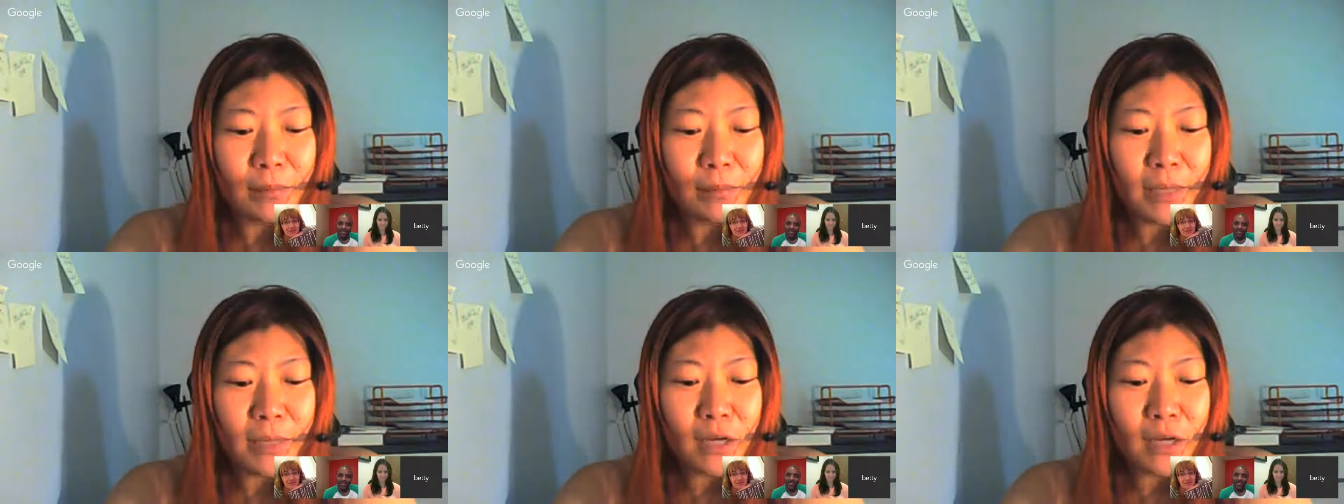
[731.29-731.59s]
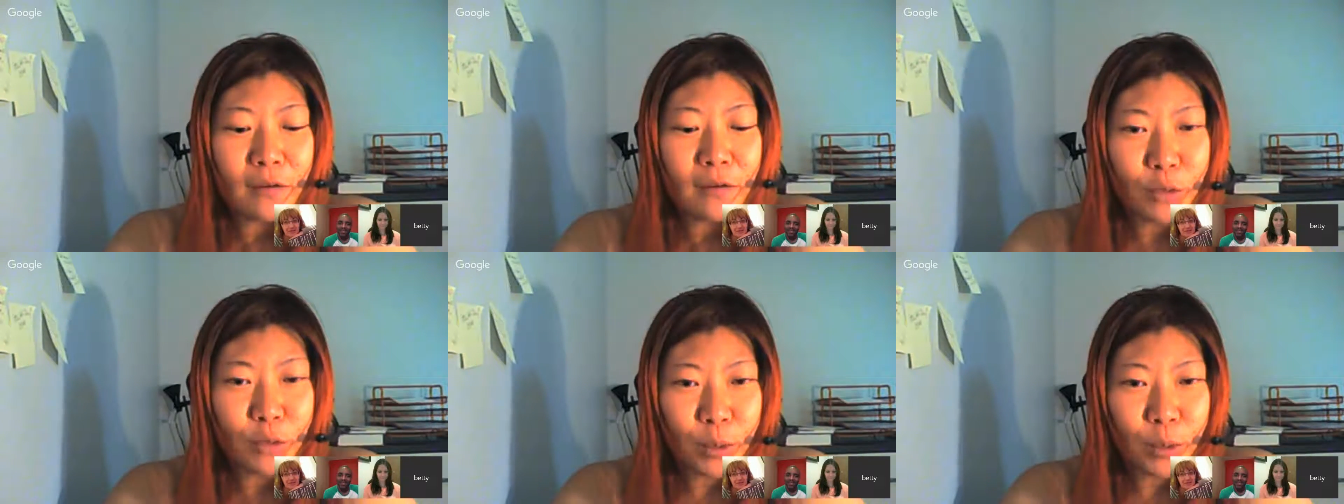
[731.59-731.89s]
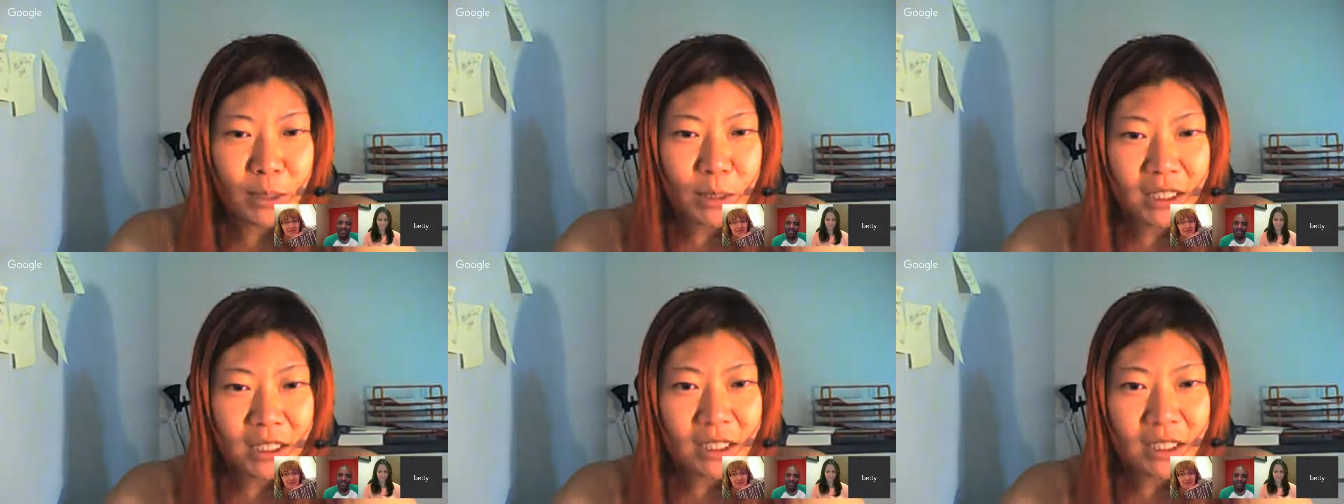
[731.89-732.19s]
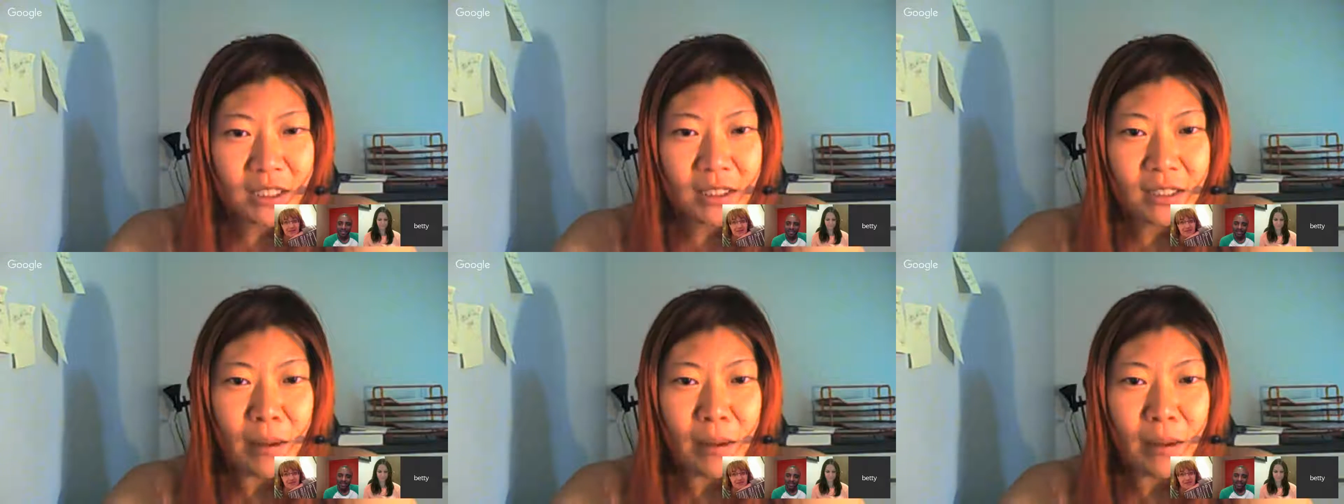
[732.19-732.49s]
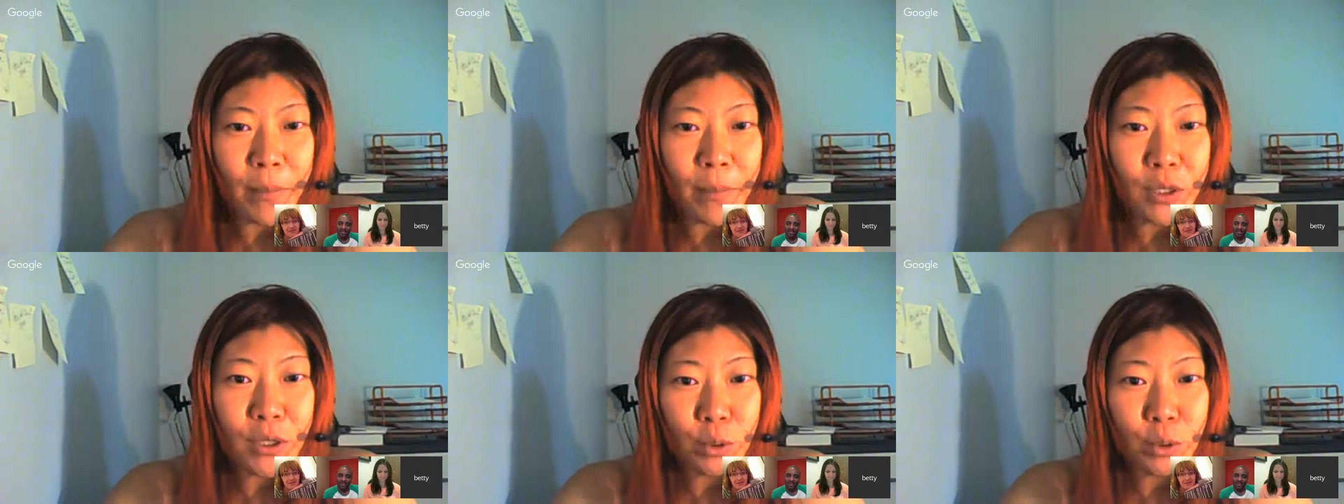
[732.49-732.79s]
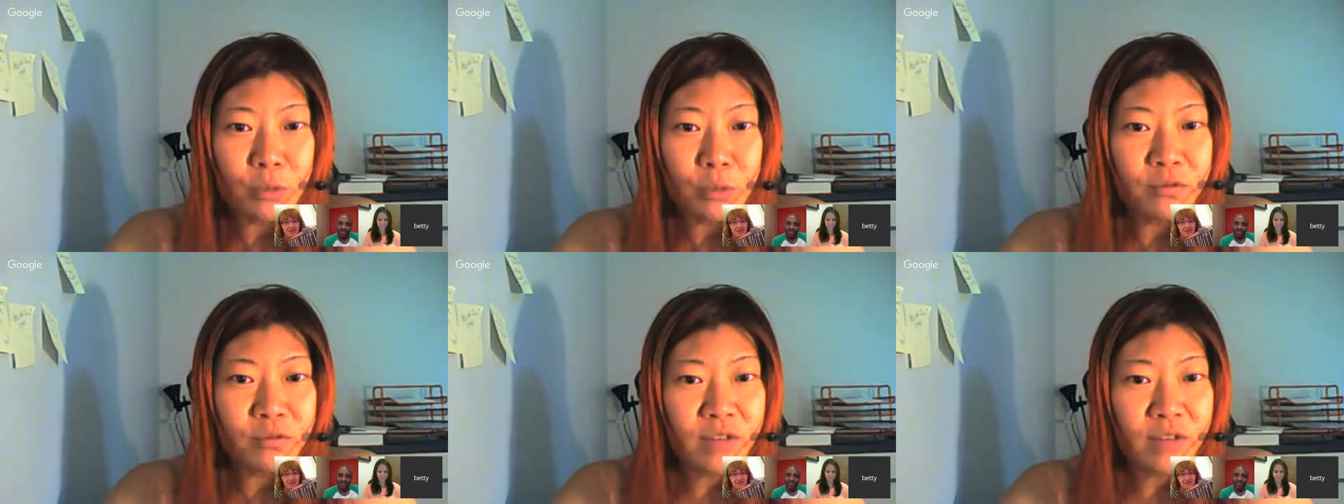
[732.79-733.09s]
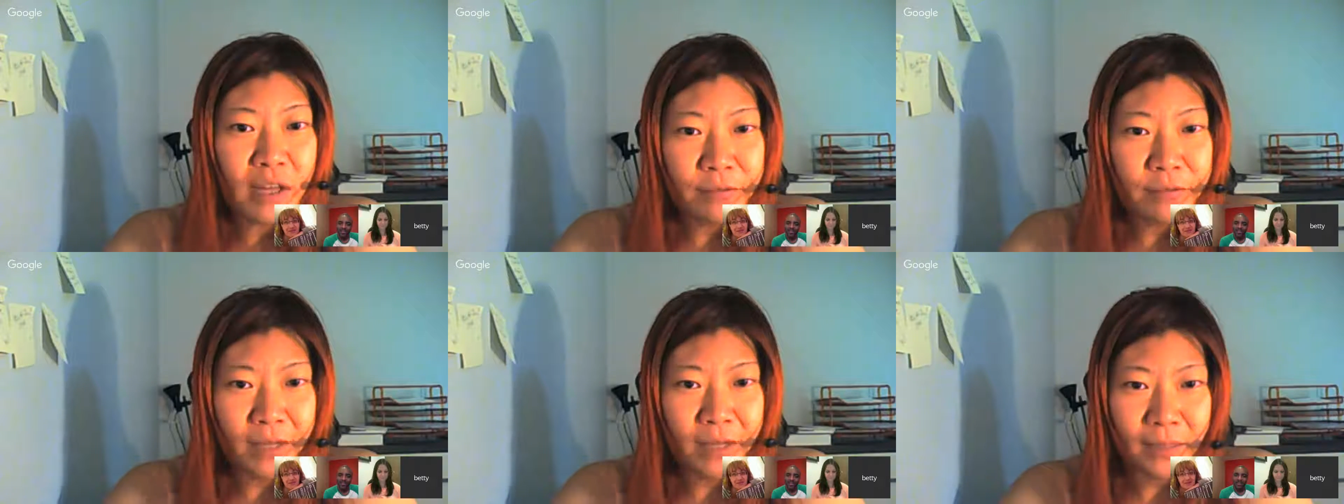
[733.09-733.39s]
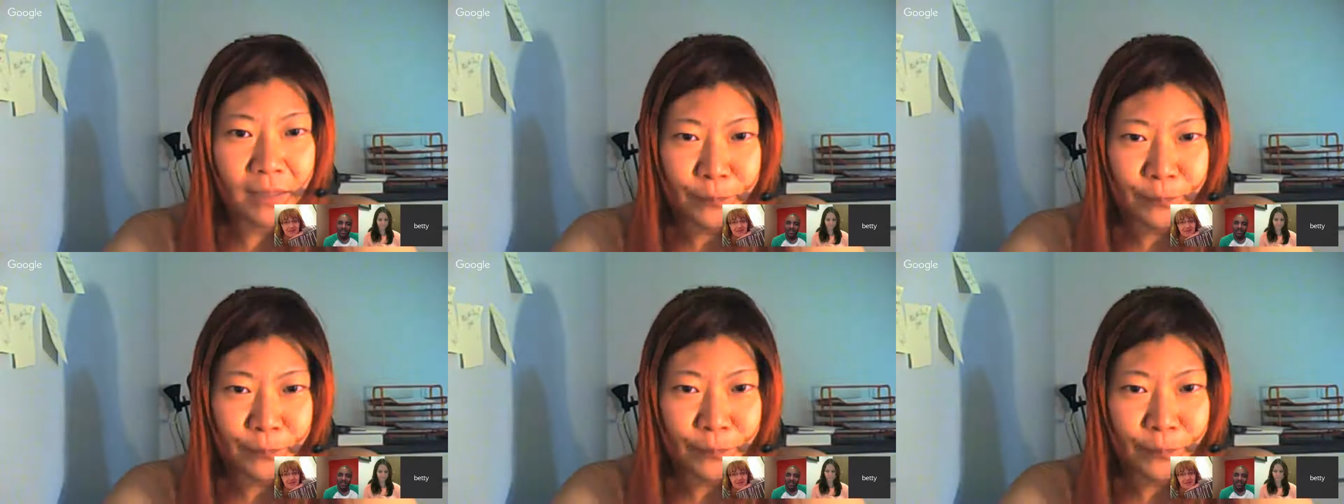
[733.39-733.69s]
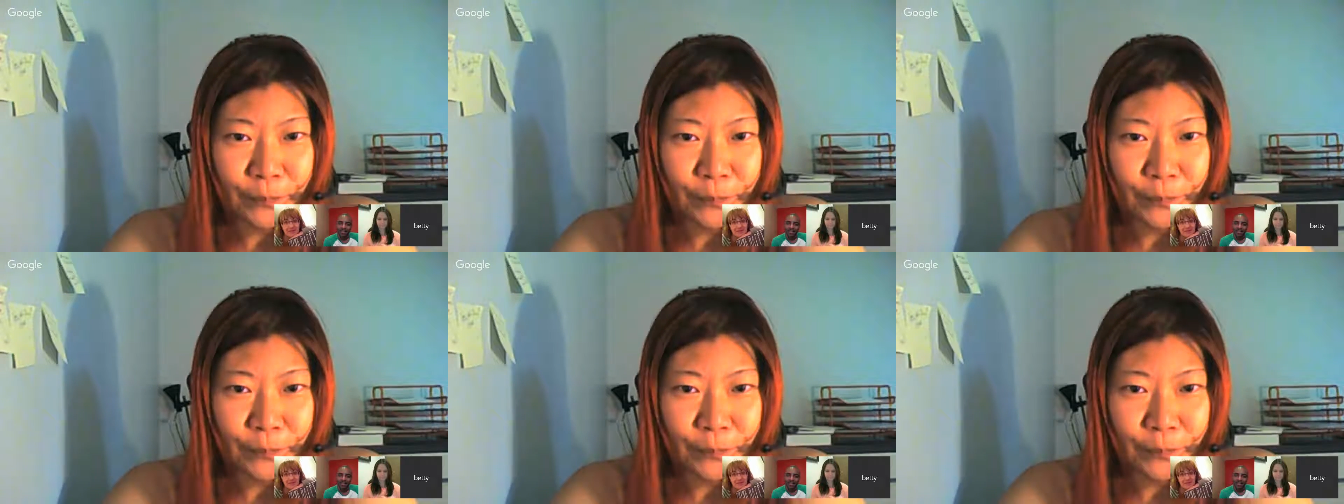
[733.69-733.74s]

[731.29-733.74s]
made of cream cheese, but super fluffy.